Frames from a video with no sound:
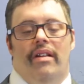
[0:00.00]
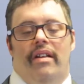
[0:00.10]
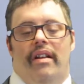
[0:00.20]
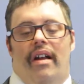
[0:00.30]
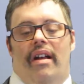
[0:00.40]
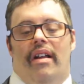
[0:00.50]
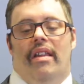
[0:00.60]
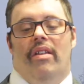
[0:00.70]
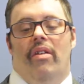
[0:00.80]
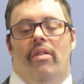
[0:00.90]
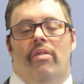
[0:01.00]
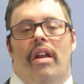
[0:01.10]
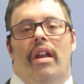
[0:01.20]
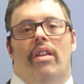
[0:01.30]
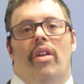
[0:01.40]

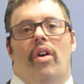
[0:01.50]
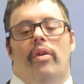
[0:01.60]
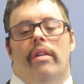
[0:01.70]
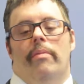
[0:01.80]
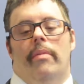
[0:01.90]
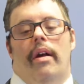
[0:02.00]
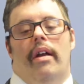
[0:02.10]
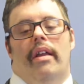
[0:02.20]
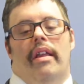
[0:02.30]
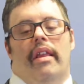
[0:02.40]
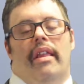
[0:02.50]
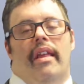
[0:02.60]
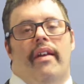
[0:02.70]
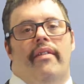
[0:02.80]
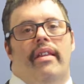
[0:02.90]
Yesterday's low is minus
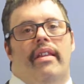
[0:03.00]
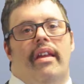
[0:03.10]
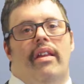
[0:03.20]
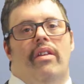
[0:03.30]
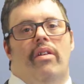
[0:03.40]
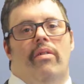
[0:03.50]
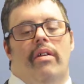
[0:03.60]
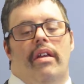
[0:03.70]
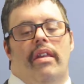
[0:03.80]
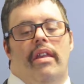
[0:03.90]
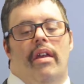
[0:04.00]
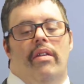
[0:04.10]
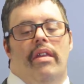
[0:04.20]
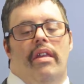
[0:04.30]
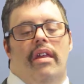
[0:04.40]
17 degrees
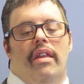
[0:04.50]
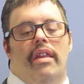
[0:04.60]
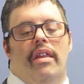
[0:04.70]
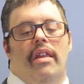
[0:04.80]
Celsius.